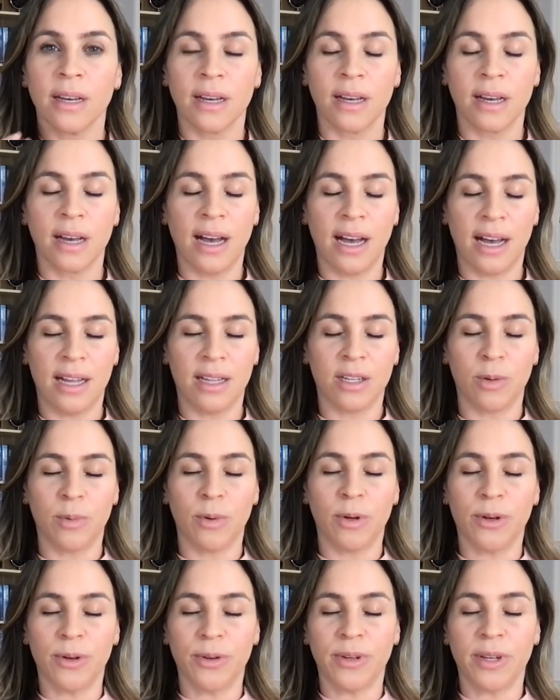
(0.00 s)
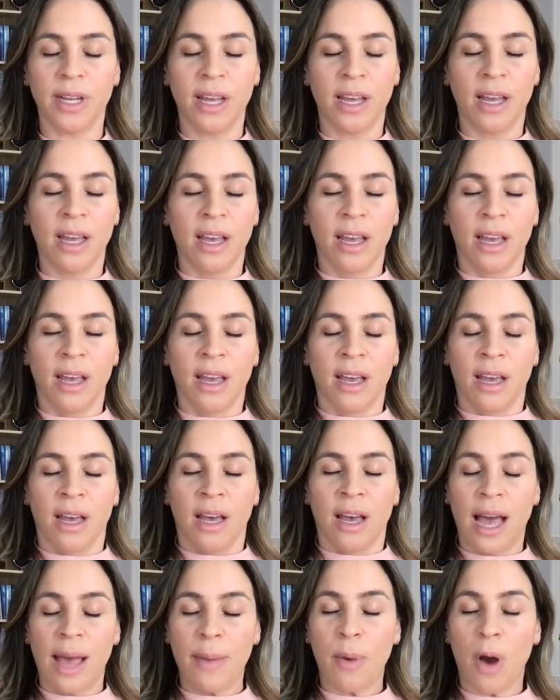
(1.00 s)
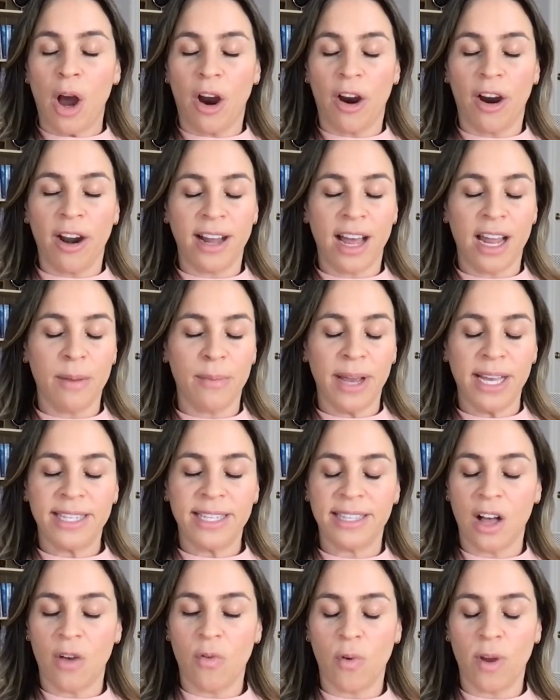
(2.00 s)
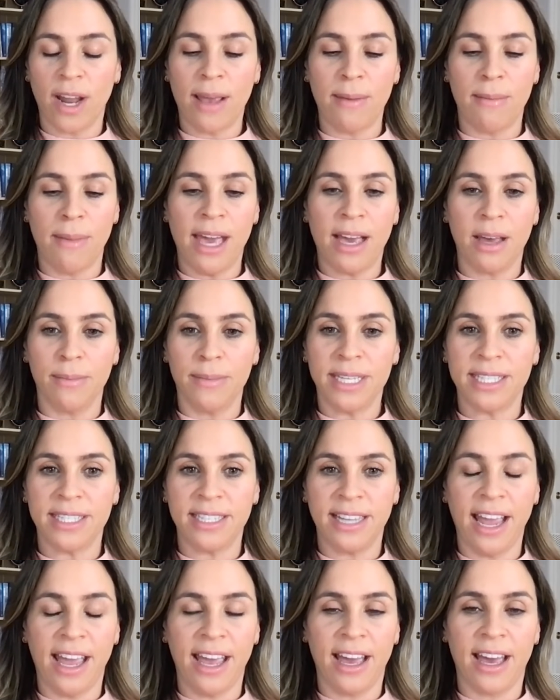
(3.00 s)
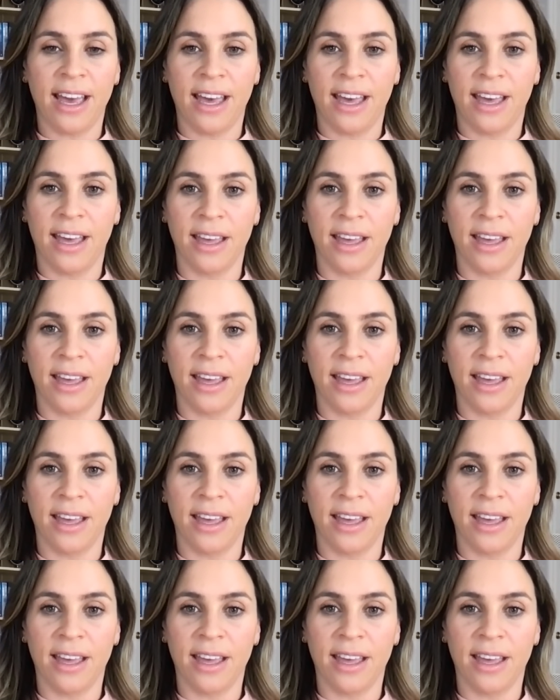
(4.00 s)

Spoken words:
Collarbone, I'm hard on myself when I make a mistake.